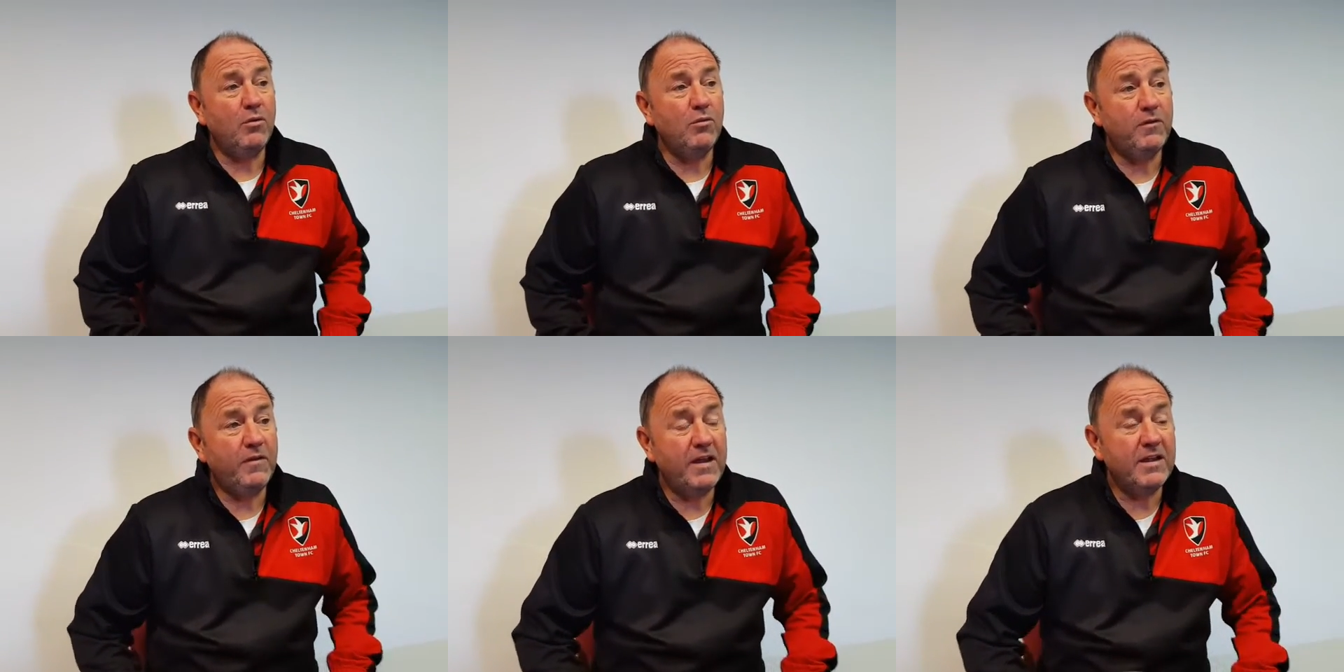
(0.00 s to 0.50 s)
all
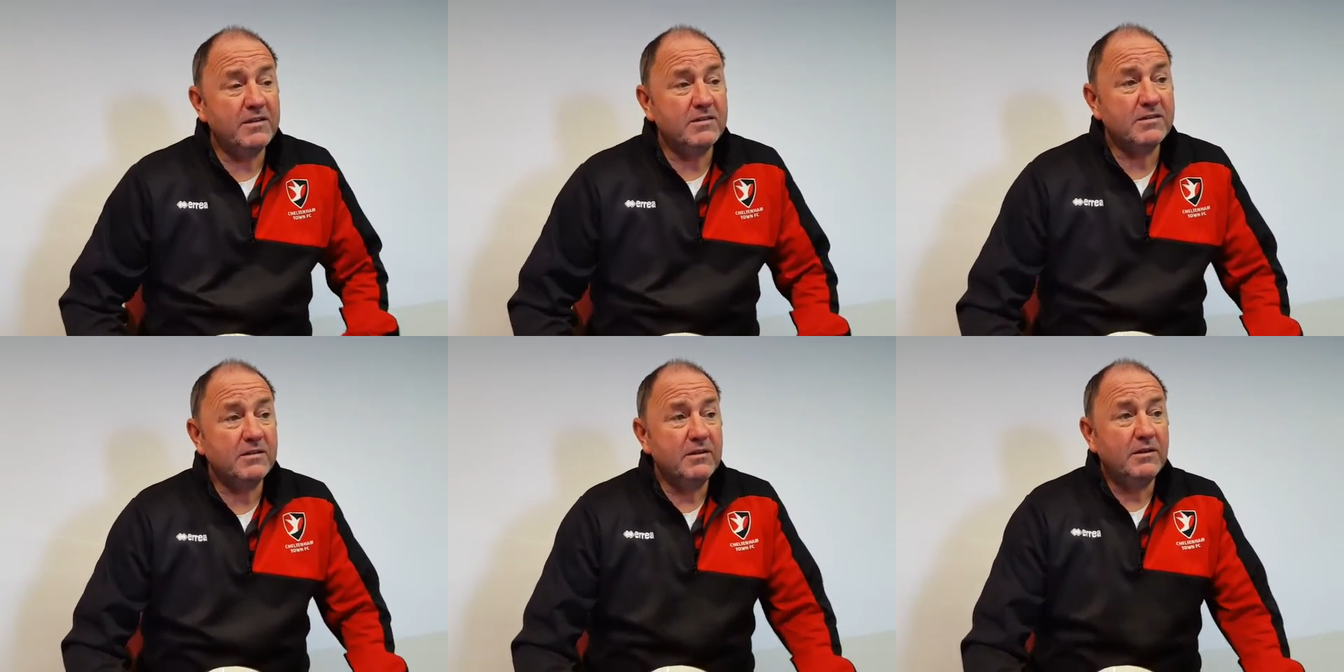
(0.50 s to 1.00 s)

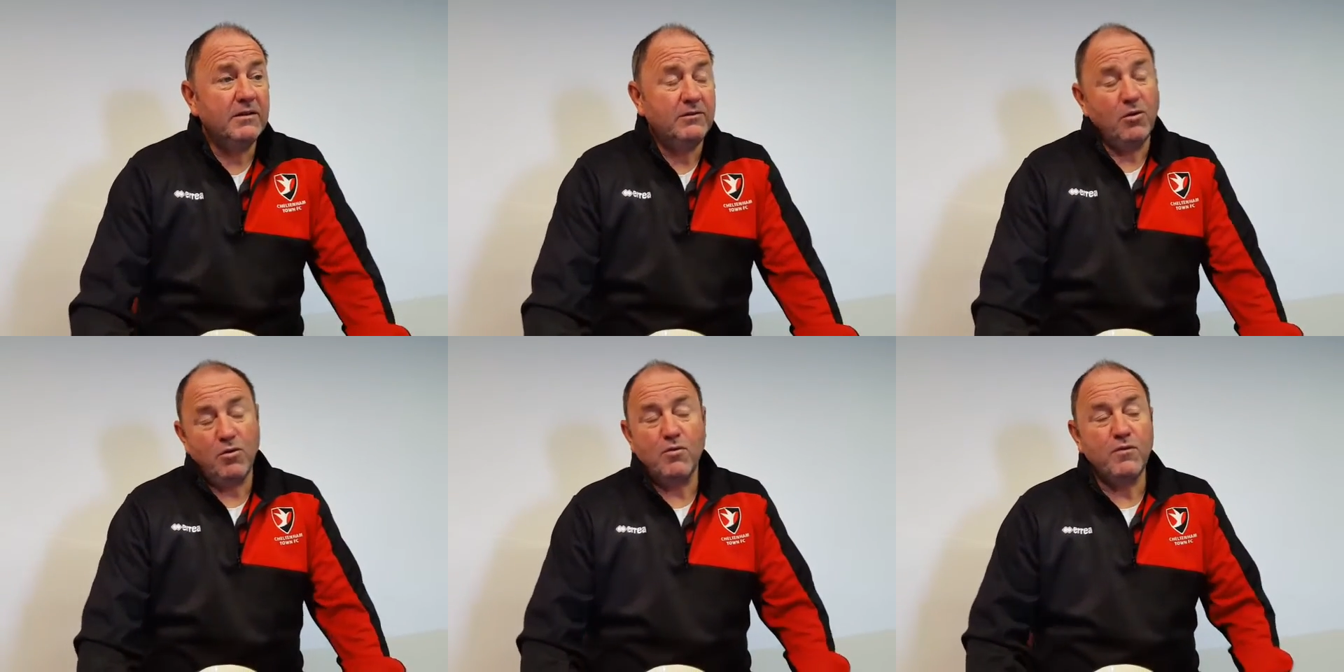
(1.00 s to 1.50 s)
fans,
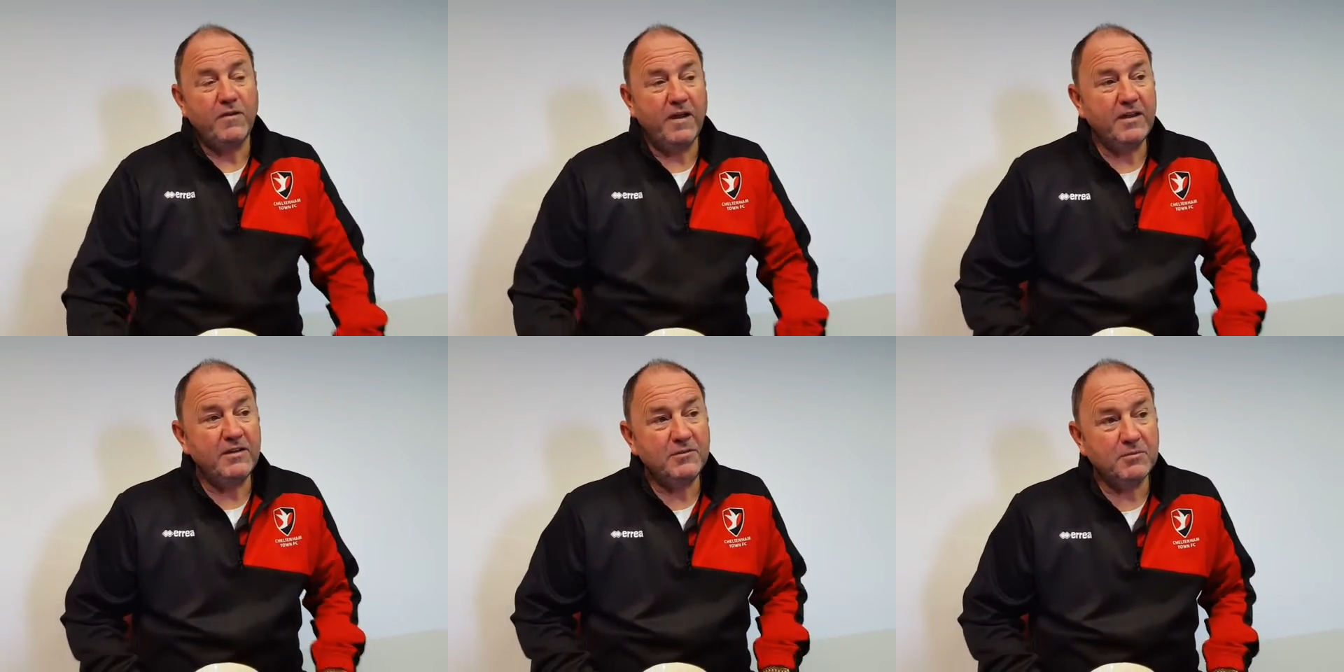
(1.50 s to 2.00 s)
not all
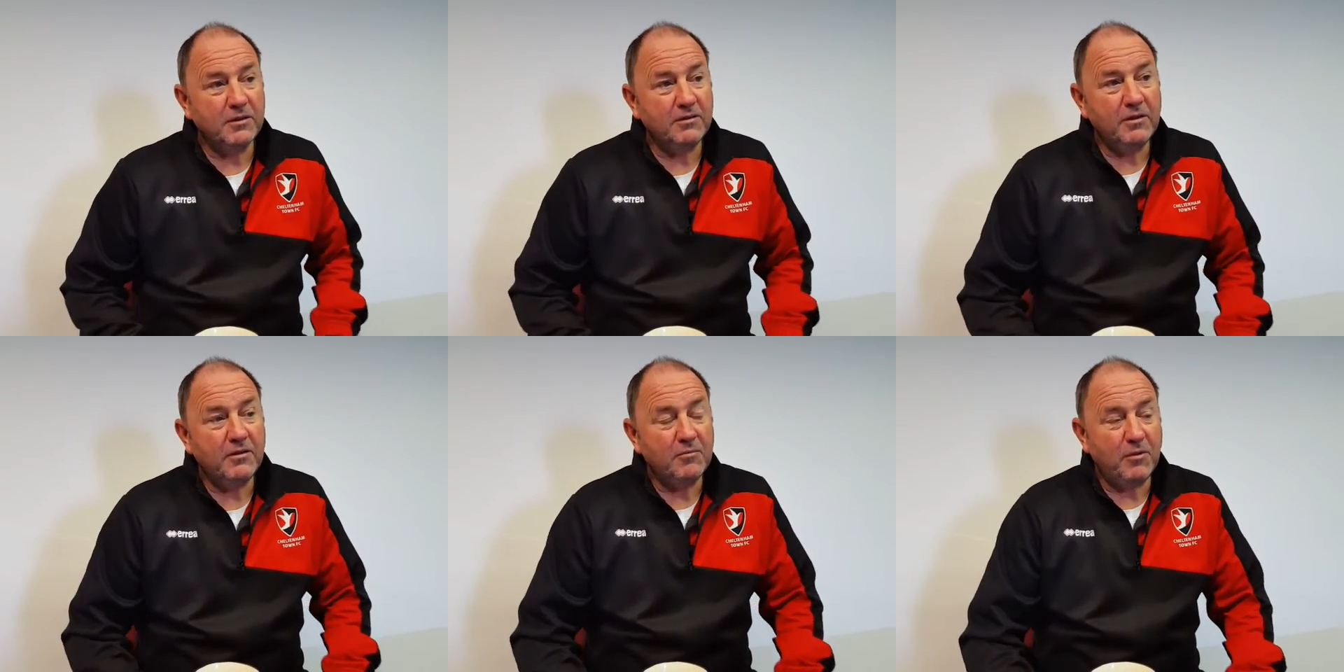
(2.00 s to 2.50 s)
fans, but
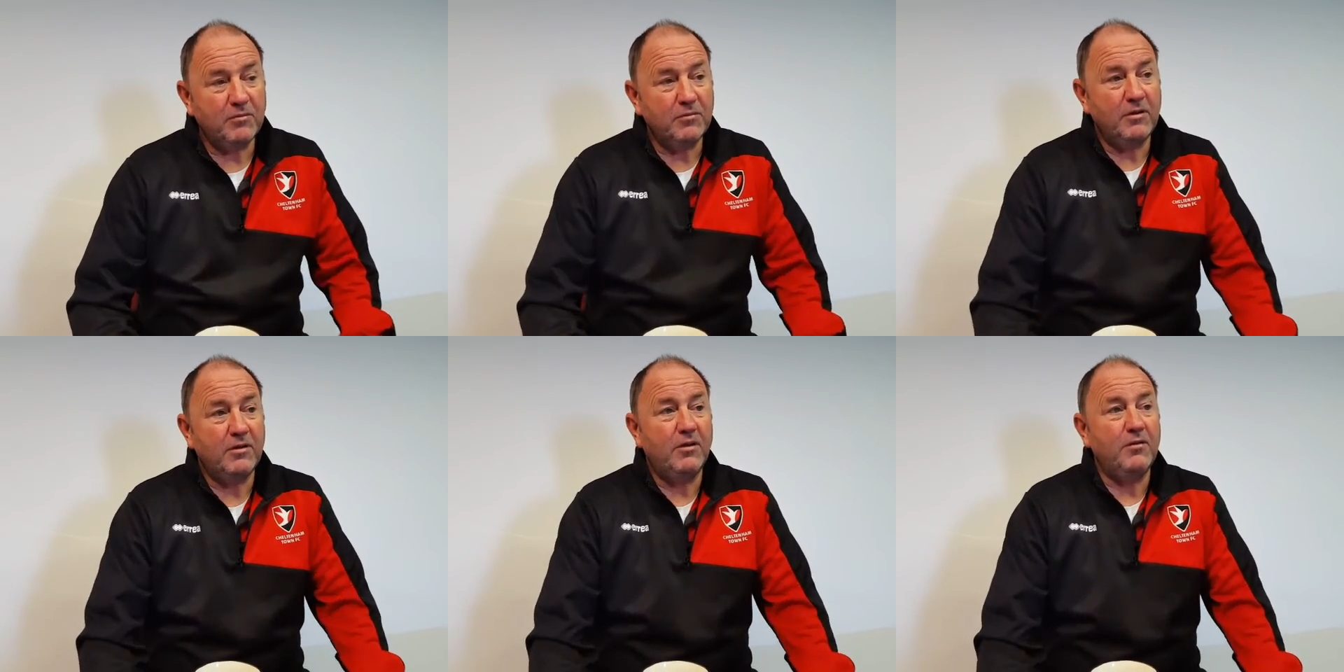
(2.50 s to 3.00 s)
you know,
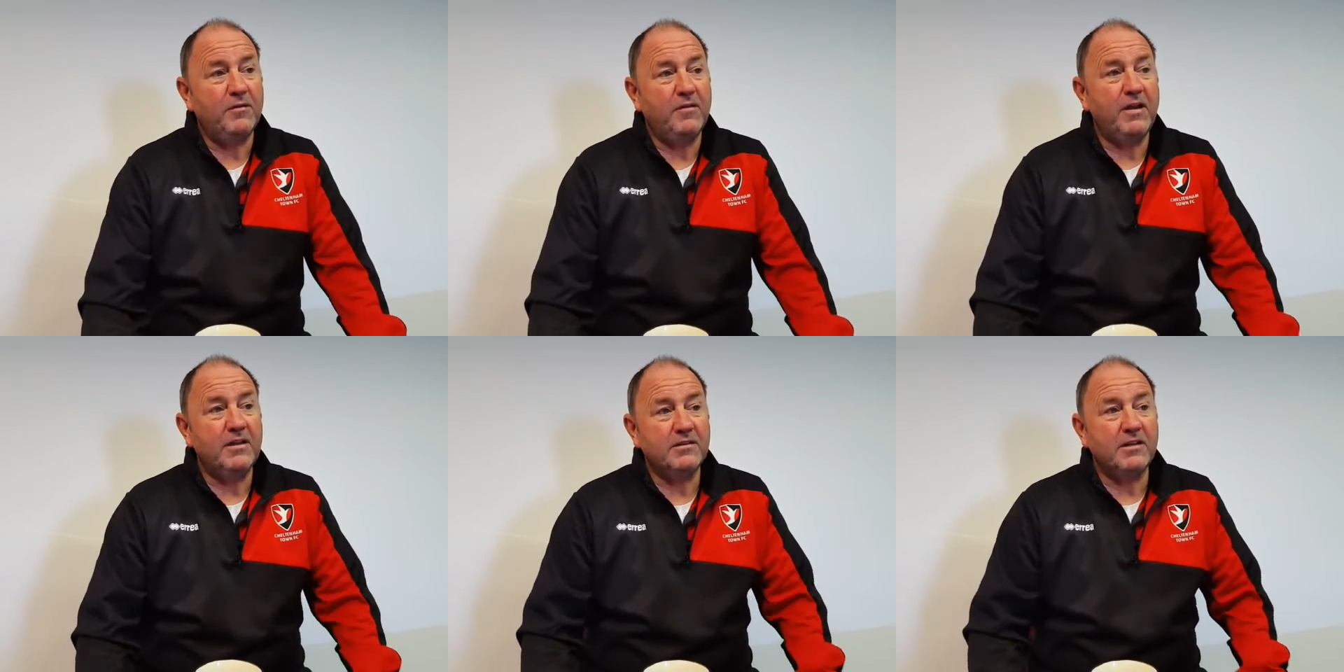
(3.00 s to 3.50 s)
a lot of fans